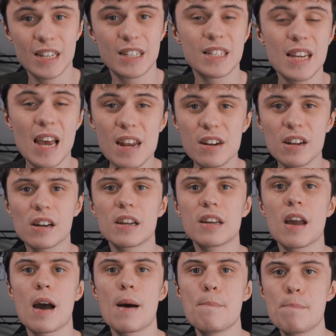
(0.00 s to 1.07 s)
is
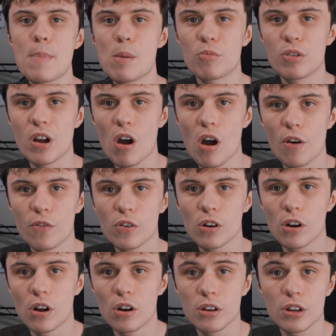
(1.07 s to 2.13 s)
technically a memory
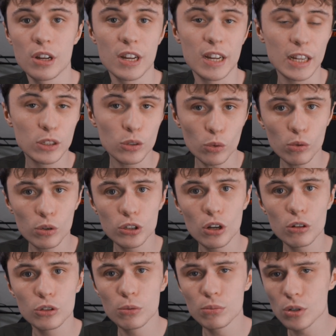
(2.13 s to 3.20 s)
overclock. It's
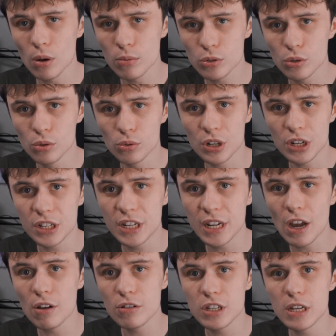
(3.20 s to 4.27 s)
also sometimes called
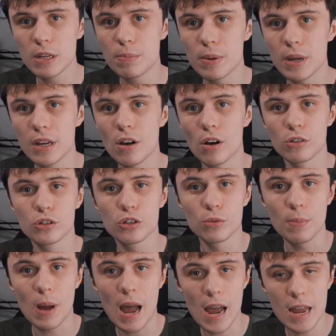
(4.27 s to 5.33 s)
DOCP on
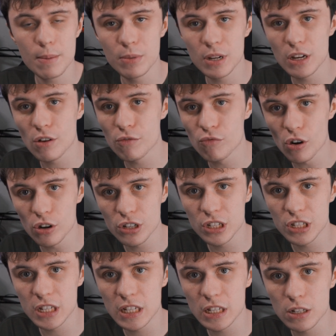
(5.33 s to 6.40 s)
some AMD
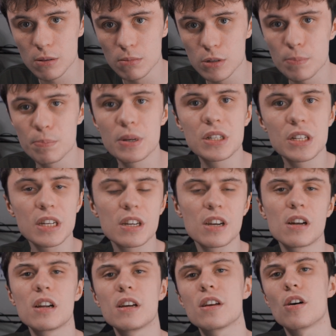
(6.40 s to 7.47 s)
Ryzen systems,
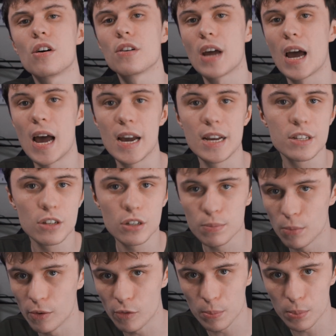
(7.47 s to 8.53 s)
particularly on Asus
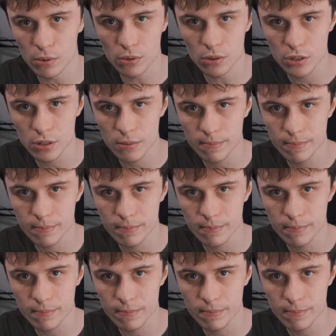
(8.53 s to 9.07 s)
motherboards.